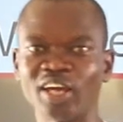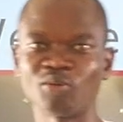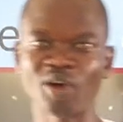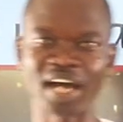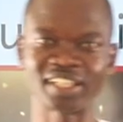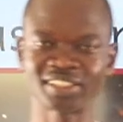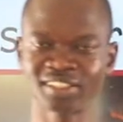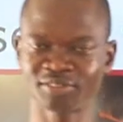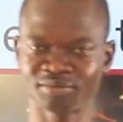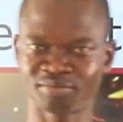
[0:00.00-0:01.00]
and what?
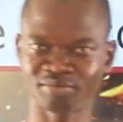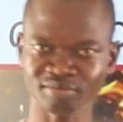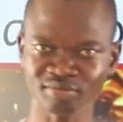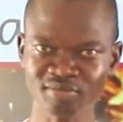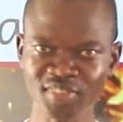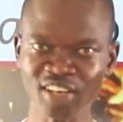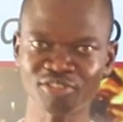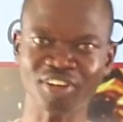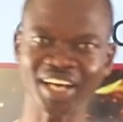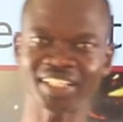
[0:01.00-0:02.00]

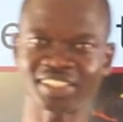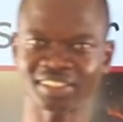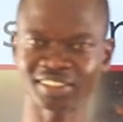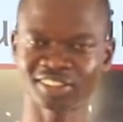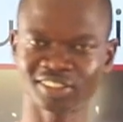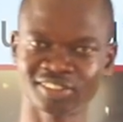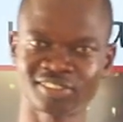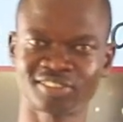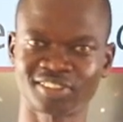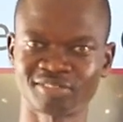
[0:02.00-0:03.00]
Fan it.
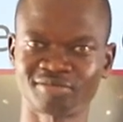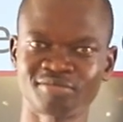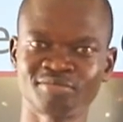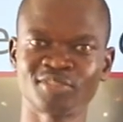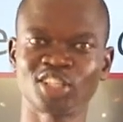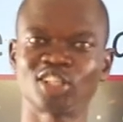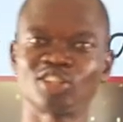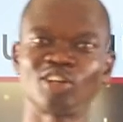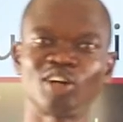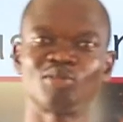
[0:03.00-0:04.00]

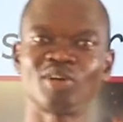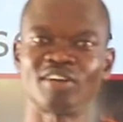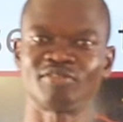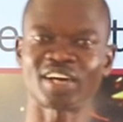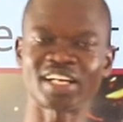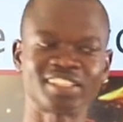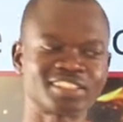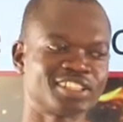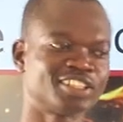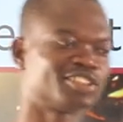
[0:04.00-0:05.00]
Don't go and fan
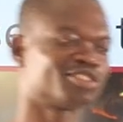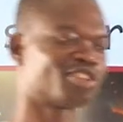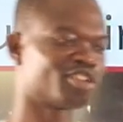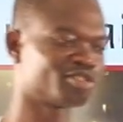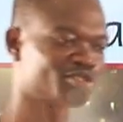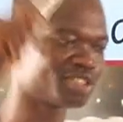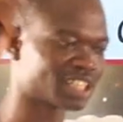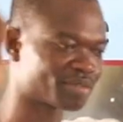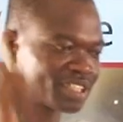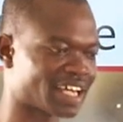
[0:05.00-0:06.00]
it. Don't do
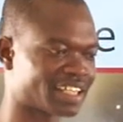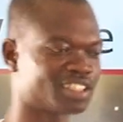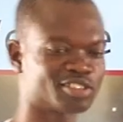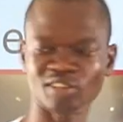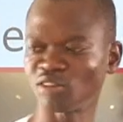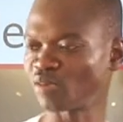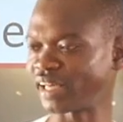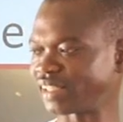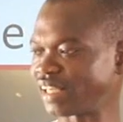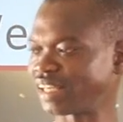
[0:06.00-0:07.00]
something like this. Don't go
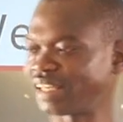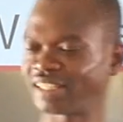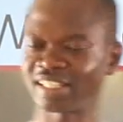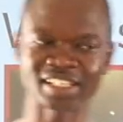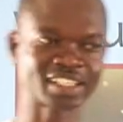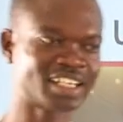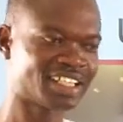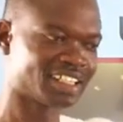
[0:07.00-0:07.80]
and take anything